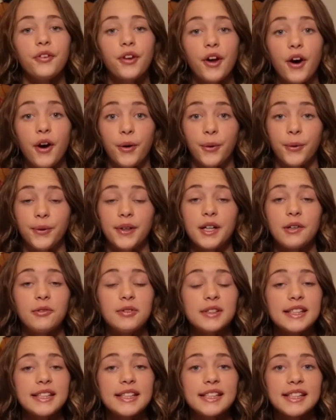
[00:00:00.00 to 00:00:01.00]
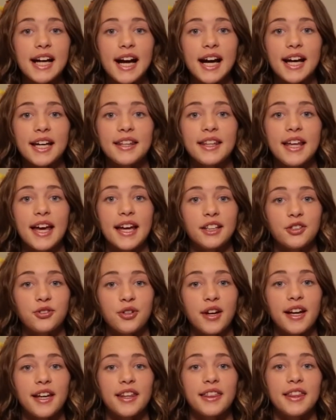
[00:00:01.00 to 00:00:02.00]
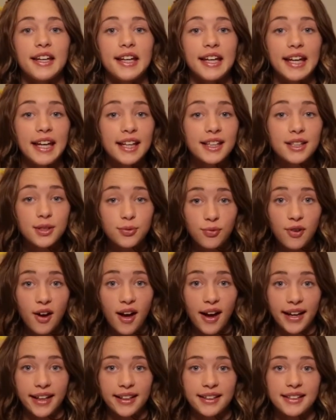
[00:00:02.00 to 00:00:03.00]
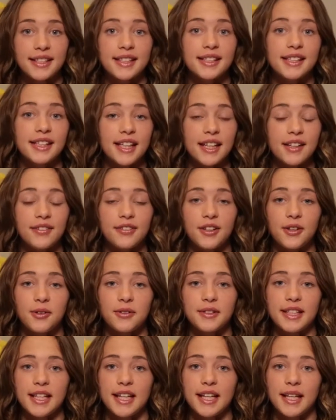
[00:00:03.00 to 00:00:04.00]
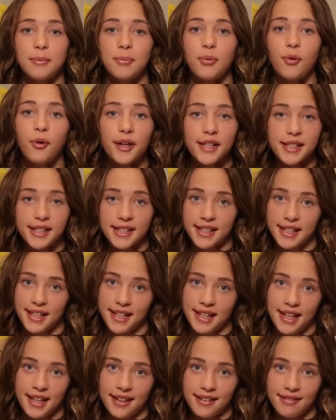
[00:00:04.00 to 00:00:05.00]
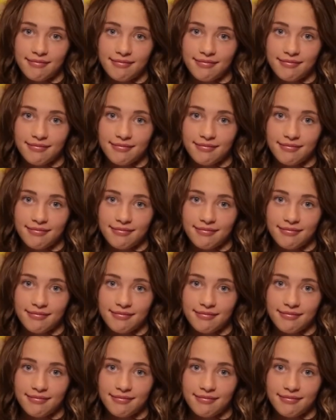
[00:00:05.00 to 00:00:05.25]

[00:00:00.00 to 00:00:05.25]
No, it was the guy that drank the king's wine to see if there was any poison in it.